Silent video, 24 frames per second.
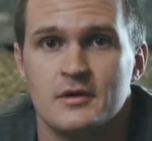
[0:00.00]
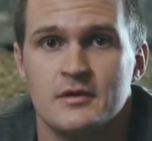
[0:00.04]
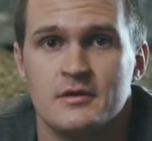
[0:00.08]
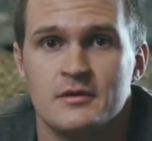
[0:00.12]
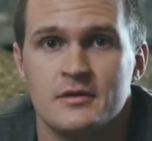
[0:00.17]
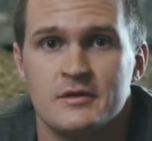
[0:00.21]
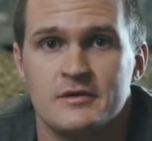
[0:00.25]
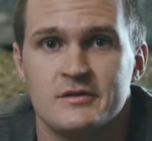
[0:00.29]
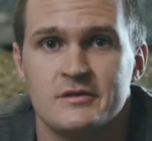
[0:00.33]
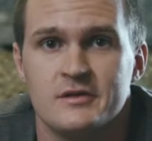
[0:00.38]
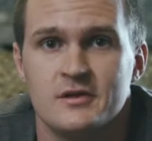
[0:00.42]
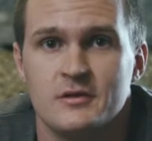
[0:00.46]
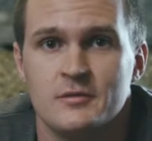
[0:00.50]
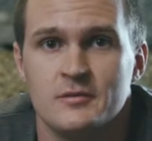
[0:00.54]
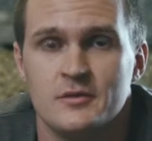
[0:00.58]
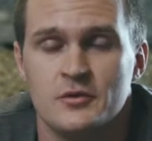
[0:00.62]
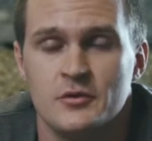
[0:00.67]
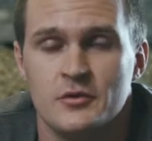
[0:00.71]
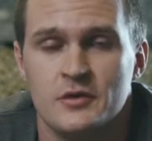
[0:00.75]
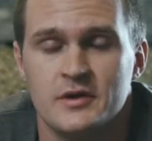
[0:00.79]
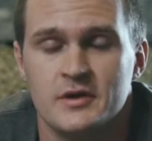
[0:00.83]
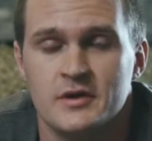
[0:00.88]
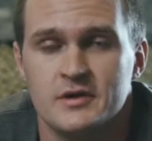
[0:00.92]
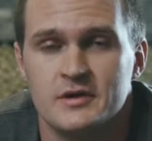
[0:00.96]
This
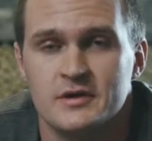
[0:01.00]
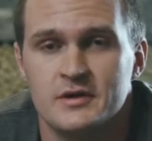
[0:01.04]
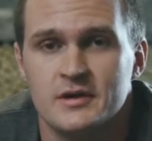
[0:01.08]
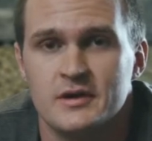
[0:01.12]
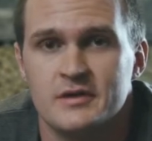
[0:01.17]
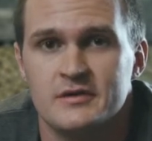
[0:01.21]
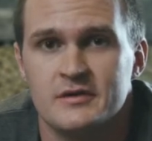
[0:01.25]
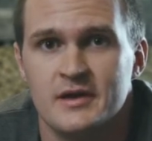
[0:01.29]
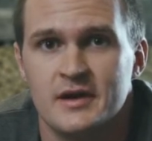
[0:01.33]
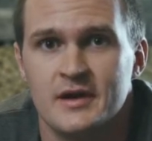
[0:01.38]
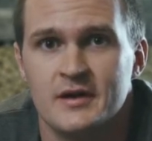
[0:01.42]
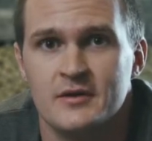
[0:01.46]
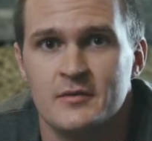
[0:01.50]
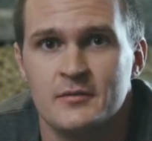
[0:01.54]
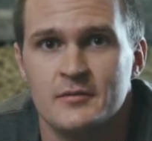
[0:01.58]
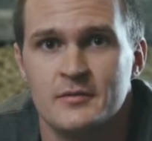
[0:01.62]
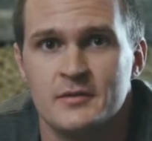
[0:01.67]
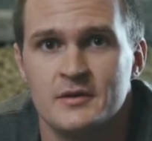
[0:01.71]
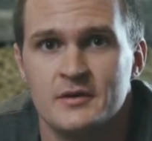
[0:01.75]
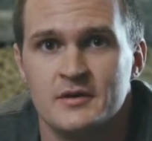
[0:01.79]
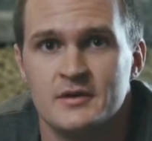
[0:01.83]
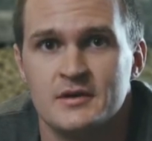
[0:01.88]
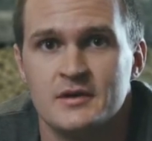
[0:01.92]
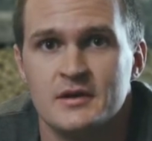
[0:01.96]
community has helped
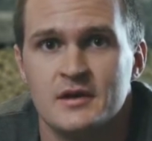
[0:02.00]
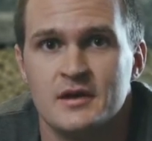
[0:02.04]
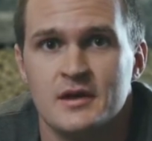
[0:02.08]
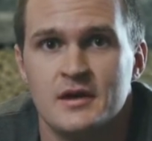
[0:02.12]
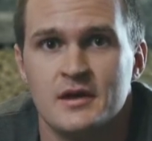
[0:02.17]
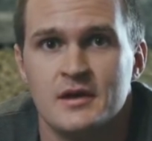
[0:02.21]
me